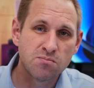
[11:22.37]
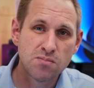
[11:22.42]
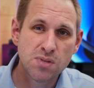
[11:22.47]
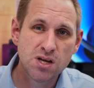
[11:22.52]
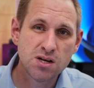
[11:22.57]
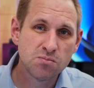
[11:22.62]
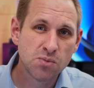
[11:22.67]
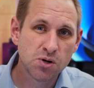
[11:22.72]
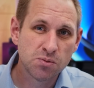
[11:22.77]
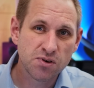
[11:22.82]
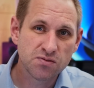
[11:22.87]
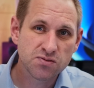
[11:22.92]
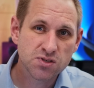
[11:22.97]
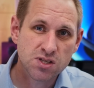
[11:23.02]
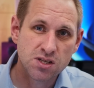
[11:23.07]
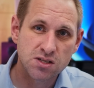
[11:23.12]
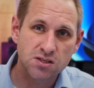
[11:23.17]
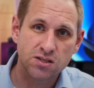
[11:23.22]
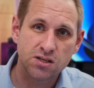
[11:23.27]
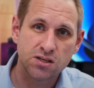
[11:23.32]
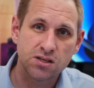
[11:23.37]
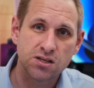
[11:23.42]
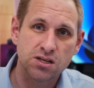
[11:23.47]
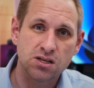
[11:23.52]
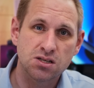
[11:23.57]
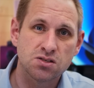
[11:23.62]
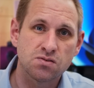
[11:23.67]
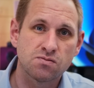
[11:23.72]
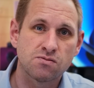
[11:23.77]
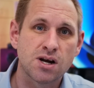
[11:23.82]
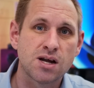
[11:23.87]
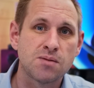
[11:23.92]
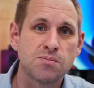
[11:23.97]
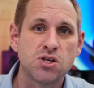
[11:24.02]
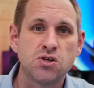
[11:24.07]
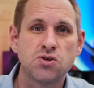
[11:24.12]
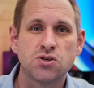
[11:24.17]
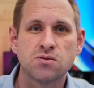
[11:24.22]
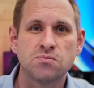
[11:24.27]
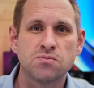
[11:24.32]
minimum of 16 gigs of RAM
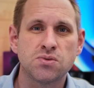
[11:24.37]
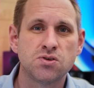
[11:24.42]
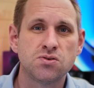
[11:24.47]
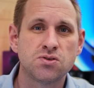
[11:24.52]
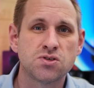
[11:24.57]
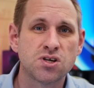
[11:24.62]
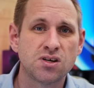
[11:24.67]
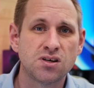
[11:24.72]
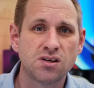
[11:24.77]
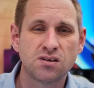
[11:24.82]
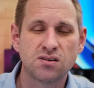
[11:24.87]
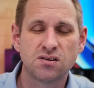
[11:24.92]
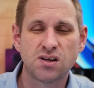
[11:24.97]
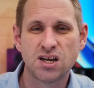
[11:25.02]
in your computer,